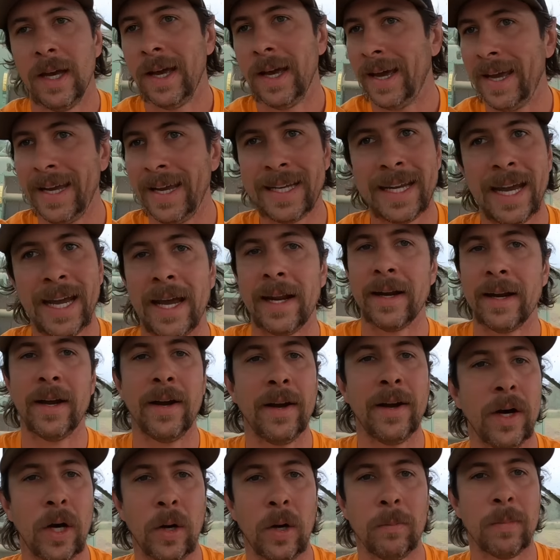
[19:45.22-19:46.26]
He can't
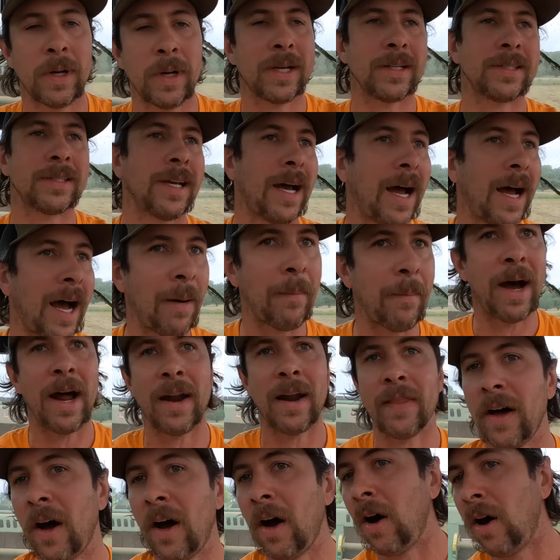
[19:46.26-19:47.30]
help because I'm out
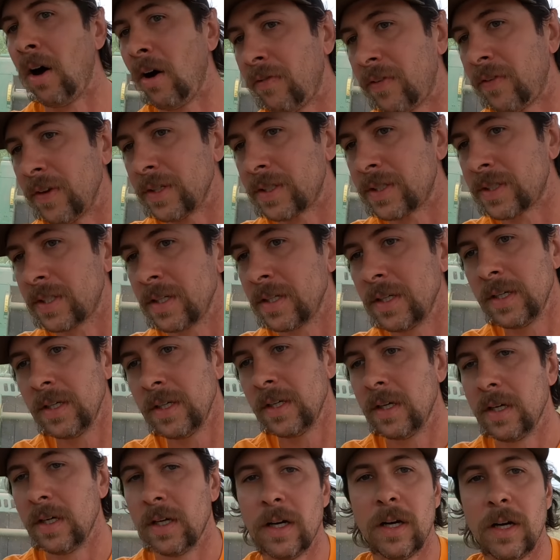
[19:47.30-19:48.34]
of the office.
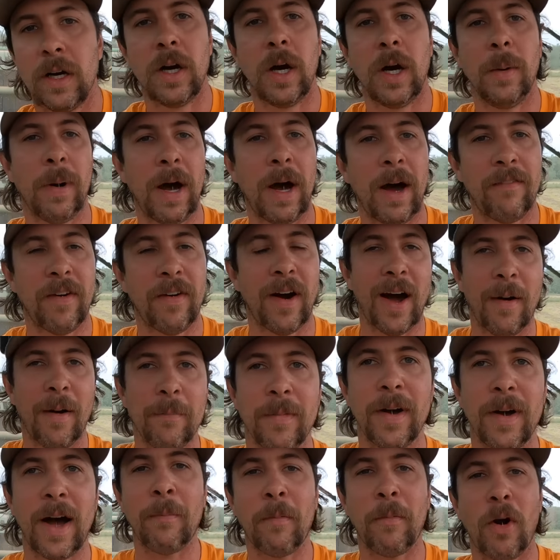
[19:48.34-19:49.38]

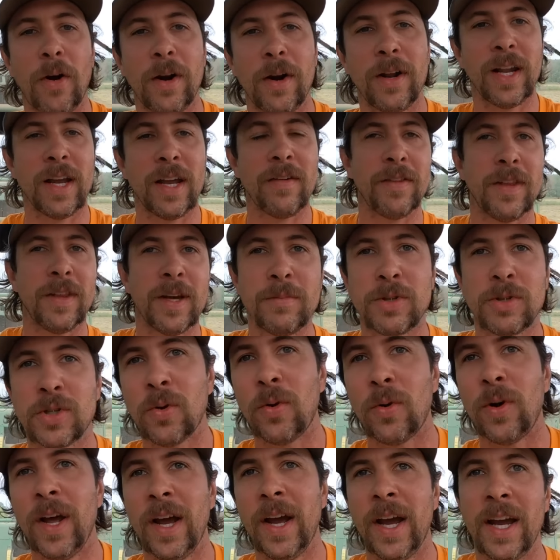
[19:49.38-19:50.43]
I'm already leaving them
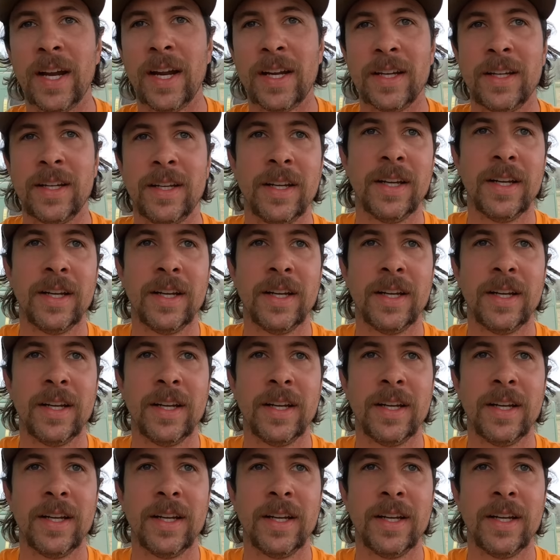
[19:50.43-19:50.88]
short-handed.